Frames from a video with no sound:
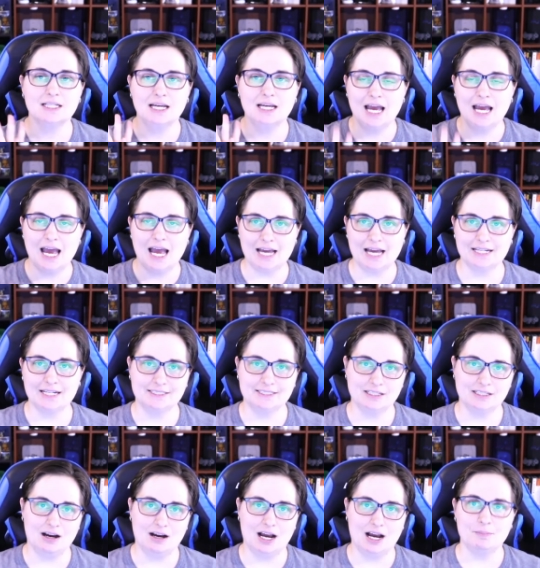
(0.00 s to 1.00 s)
at a
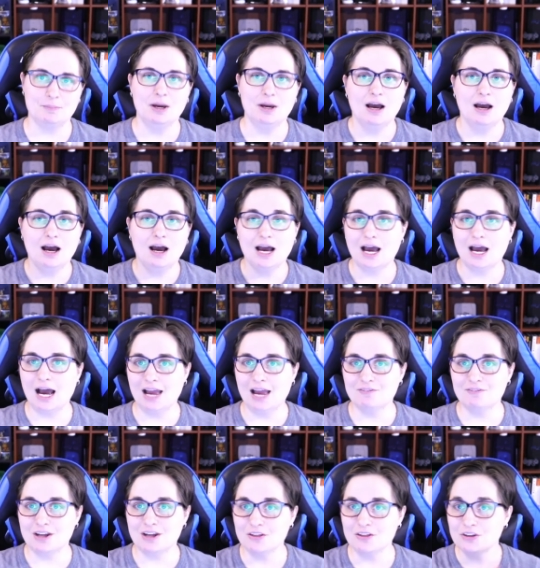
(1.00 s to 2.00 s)
time. I have
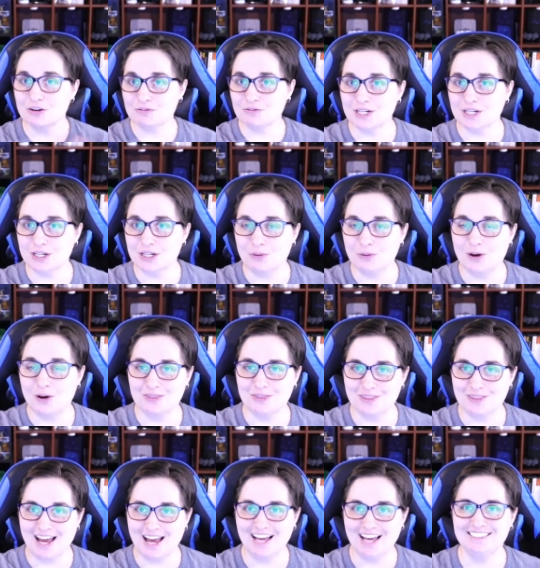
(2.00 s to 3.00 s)
another video on
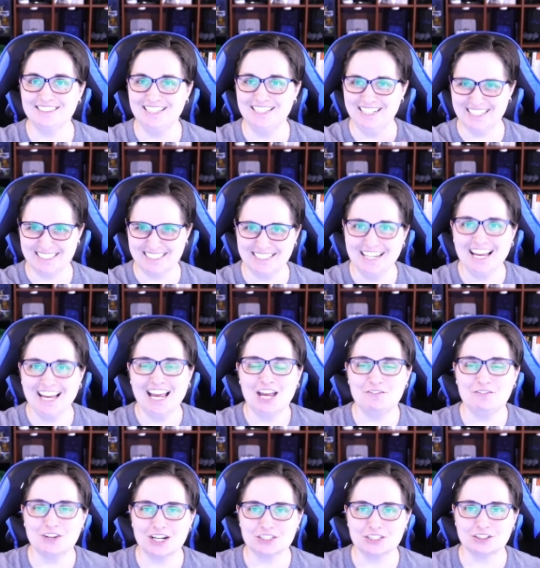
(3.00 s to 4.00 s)
that if
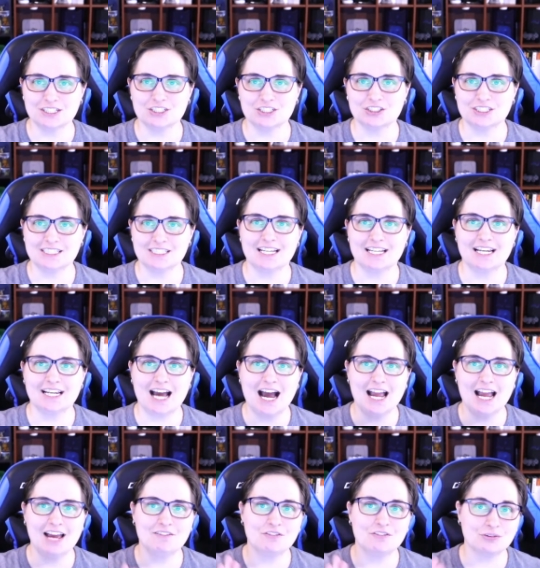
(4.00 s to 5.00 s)
you guys are interested. I
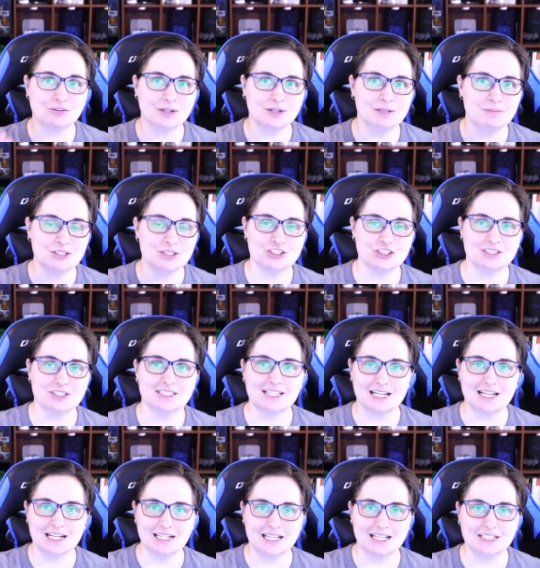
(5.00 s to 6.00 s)
have 3 missions that
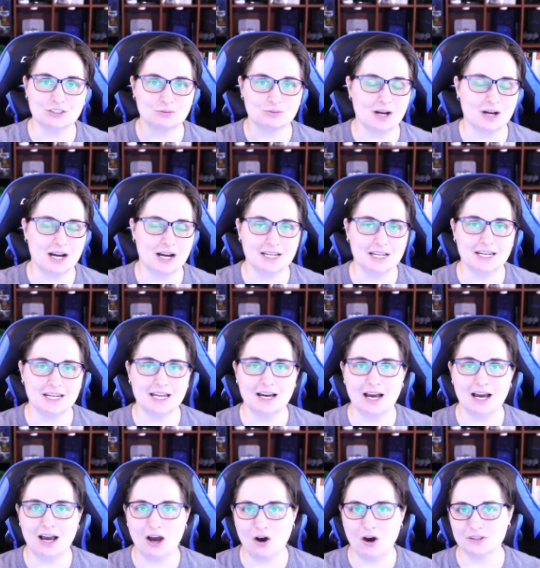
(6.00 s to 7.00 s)
I like to run
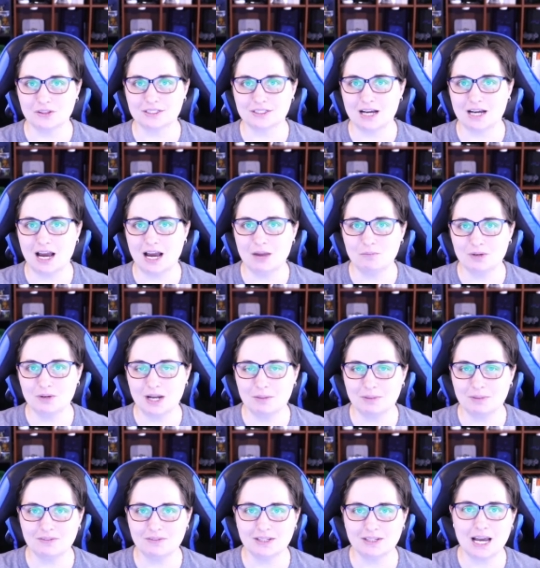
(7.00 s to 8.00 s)
all the time when I'm
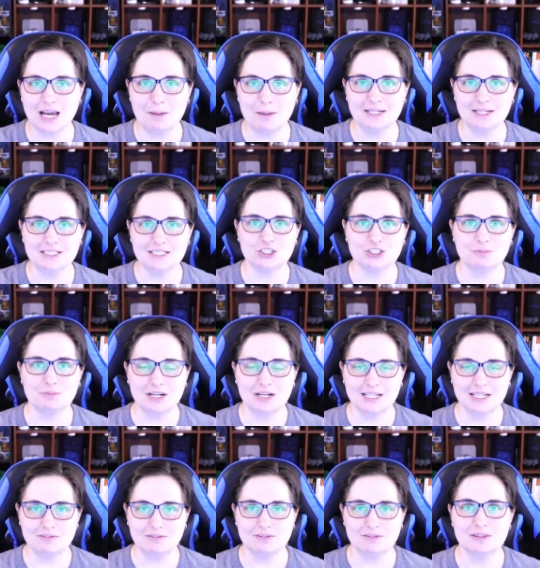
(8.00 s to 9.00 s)
leveling up my Digimon and
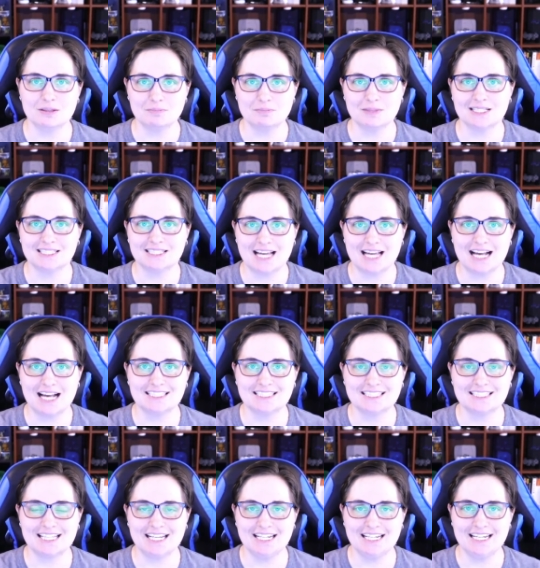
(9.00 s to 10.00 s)
giving them the stats
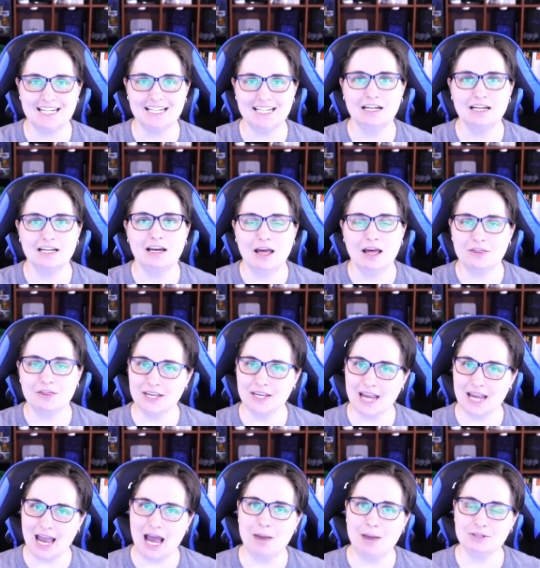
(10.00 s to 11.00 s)
they need. The
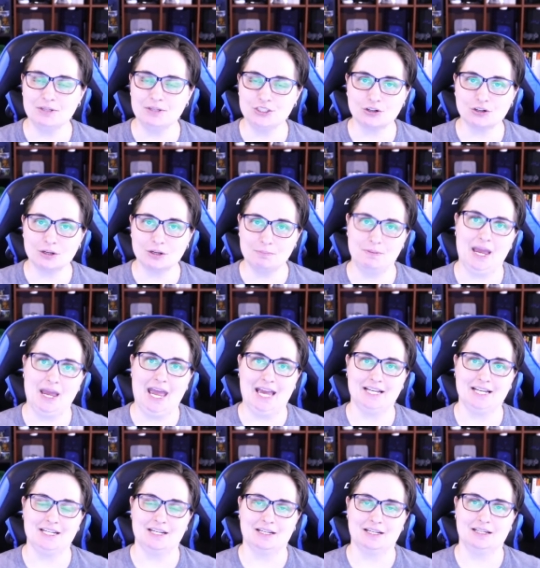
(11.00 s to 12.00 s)
app is your
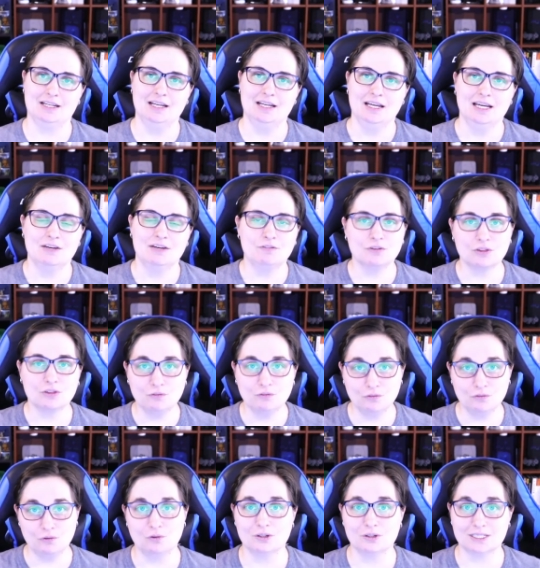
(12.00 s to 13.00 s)
companion for the
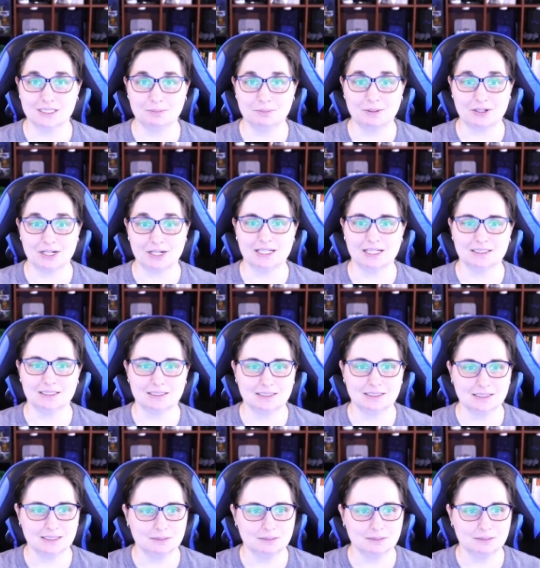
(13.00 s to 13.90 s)
full experience.